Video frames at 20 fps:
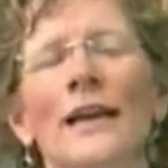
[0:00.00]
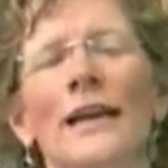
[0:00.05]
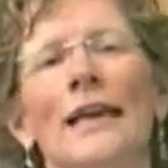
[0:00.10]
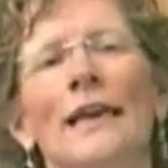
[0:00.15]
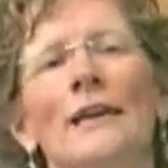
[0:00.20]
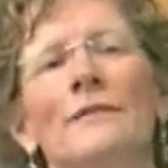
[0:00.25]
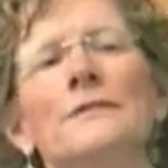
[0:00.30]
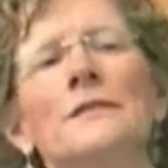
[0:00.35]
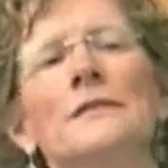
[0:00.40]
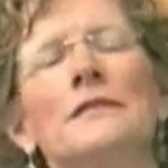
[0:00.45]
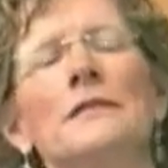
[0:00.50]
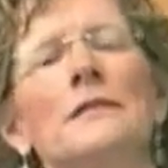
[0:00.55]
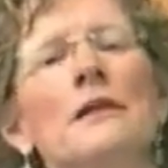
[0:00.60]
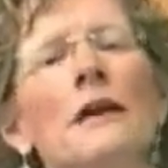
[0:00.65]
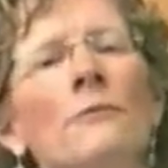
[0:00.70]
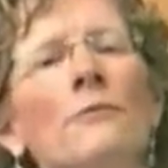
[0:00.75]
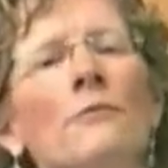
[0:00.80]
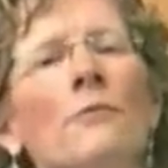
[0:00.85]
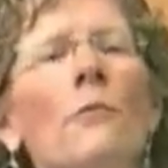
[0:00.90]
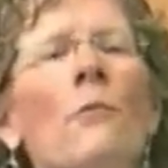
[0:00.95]
If
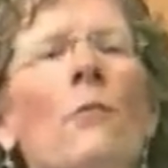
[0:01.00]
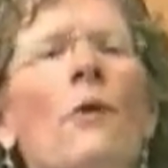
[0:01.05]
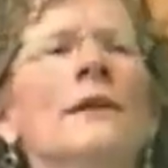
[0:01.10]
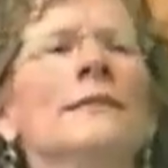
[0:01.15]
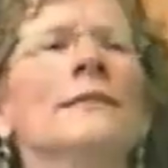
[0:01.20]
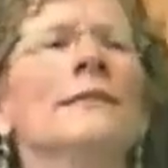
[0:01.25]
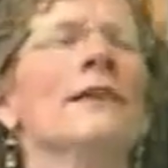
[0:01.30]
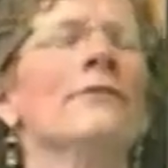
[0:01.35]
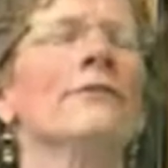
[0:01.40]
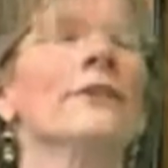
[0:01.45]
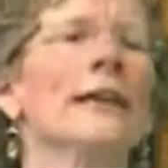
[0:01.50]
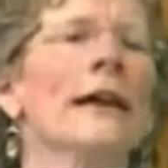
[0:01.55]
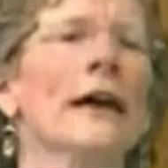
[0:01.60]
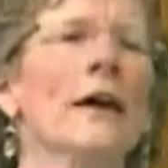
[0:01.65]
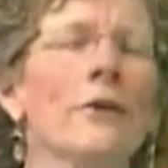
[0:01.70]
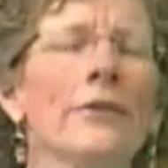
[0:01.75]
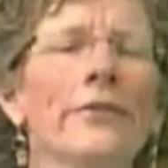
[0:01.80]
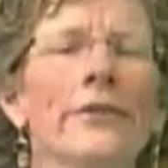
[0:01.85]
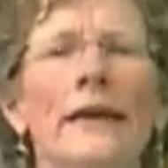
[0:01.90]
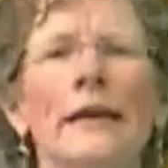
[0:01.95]
once every
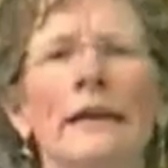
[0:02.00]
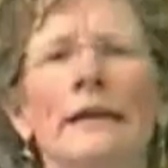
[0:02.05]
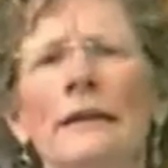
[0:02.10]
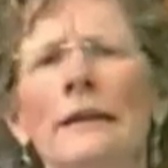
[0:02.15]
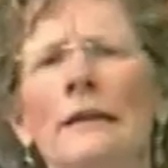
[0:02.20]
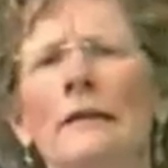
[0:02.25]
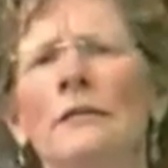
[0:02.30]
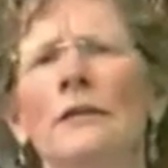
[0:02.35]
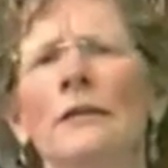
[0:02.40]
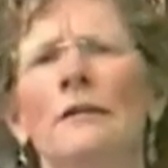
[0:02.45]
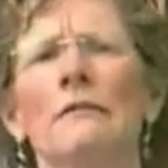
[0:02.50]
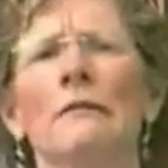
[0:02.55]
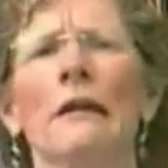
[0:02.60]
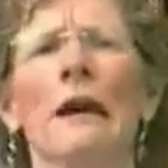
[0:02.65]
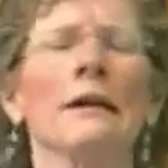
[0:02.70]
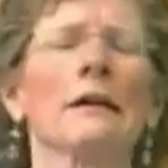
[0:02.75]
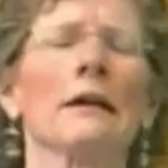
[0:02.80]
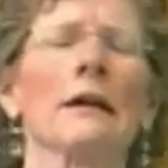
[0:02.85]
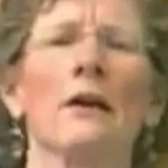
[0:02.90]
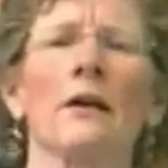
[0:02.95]
now and then, you
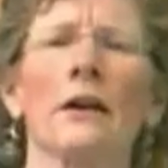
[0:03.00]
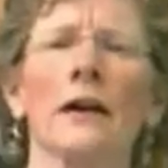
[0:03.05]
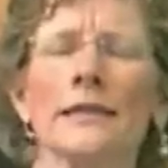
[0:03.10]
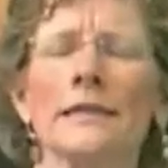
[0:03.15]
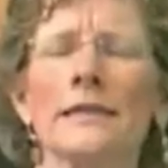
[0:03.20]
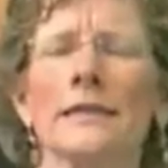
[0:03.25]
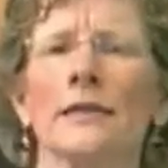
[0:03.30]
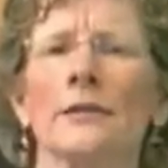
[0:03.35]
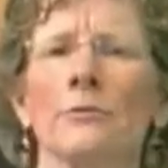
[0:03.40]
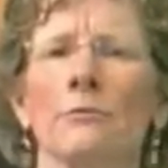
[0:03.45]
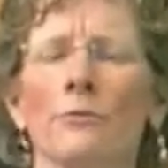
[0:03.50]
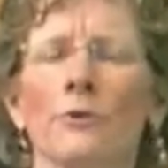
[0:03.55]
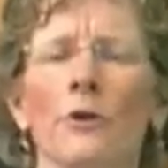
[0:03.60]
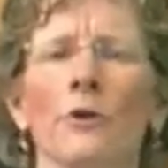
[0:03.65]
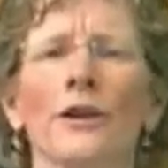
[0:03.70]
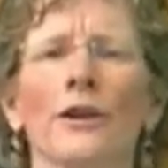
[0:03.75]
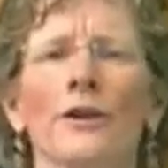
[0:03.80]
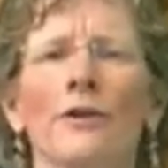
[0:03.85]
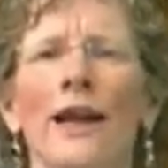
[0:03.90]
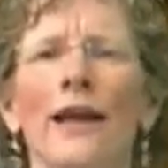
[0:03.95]
had a car accident and
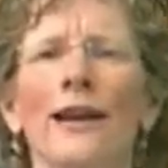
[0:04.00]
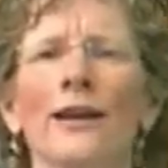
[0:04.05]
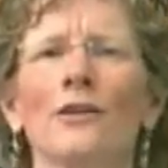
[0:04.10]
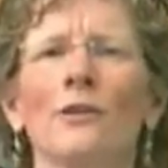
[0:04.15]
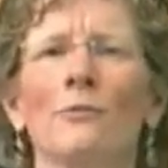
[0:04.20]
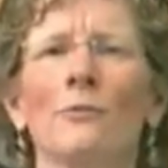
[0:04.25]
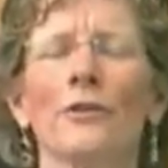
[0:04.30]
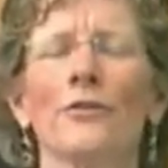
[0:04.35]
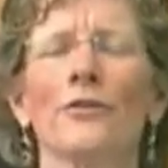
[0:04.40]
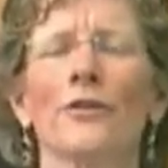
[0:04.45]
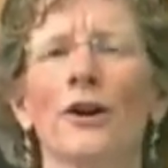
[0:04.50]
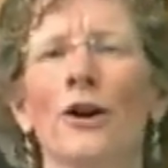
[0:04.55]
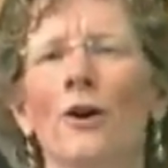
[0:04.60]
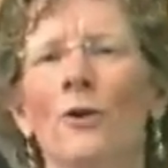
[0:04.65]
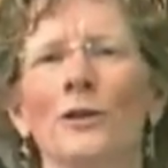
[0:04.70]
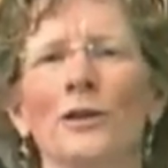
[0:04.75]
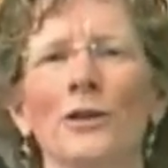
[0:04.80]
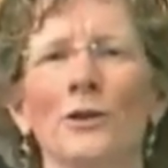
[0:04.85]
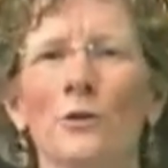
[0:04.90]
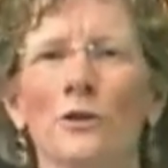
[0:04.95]
broke your ankle a month
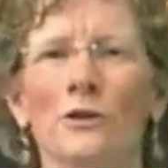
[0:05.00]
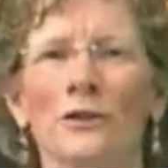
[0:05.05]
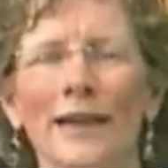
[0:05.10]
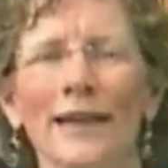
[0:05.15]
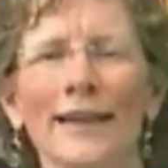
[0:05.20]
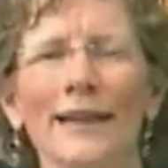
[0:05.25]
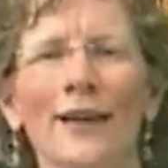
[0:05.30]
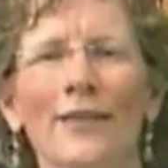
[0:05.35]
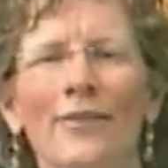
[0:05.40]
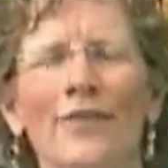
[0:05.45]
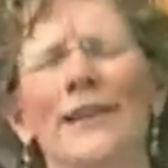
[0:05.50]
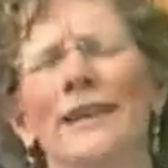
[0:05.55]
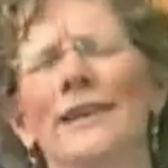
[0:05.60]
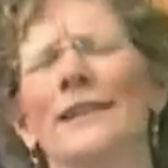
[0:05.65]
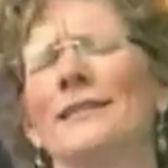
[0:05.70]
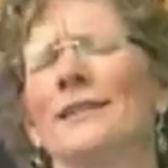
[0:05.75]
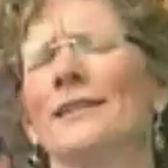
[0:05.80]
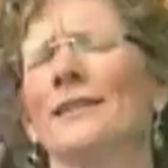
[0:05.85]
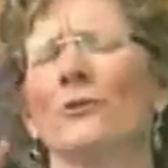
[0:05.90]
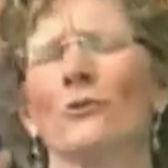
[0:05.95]
ago and you were late on
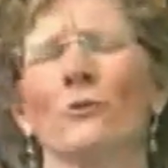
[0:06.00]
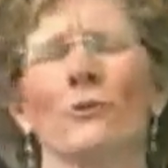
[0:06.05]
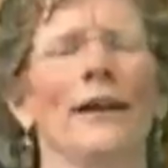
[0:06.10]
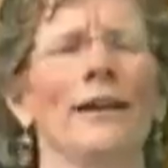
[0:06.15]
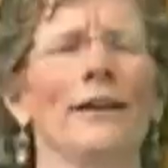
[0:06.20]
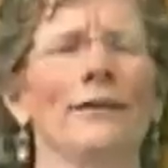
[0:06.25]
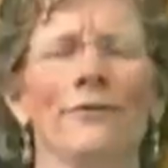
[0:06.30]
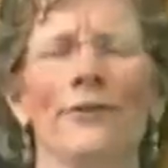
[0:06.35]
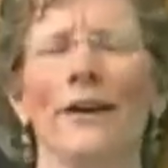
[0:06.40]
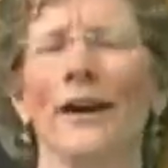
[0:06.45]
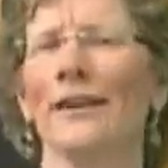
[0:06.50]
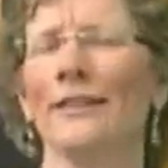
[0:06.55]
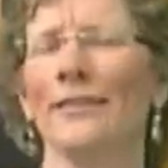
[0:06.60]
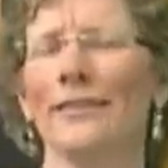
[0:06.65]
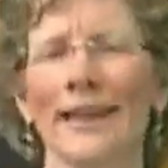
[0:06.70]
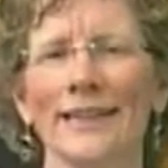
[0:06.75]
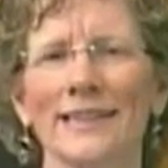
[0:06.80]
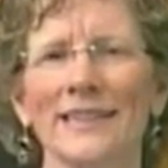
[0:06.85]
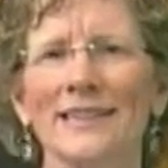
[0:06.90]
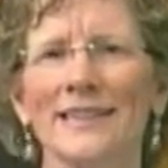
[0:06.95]
things, great, fine,
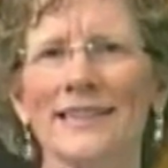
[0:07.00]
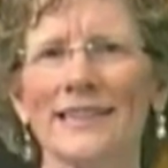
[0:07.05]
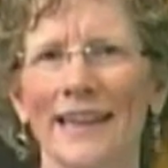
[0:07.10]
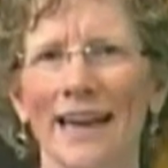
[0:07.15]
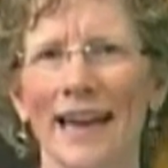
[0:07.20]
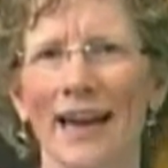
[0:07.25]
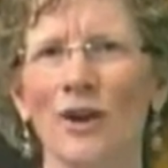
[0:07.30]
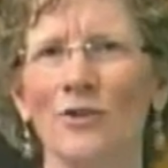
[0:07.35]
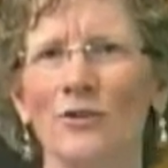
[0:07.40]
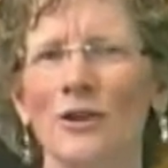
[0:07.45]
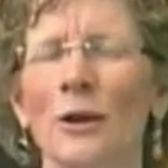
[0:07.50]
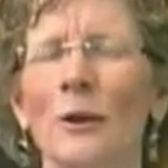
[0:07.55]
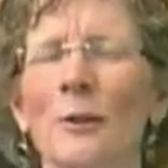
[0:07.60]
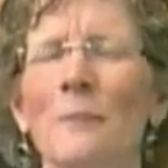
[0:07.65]
that doesn't count.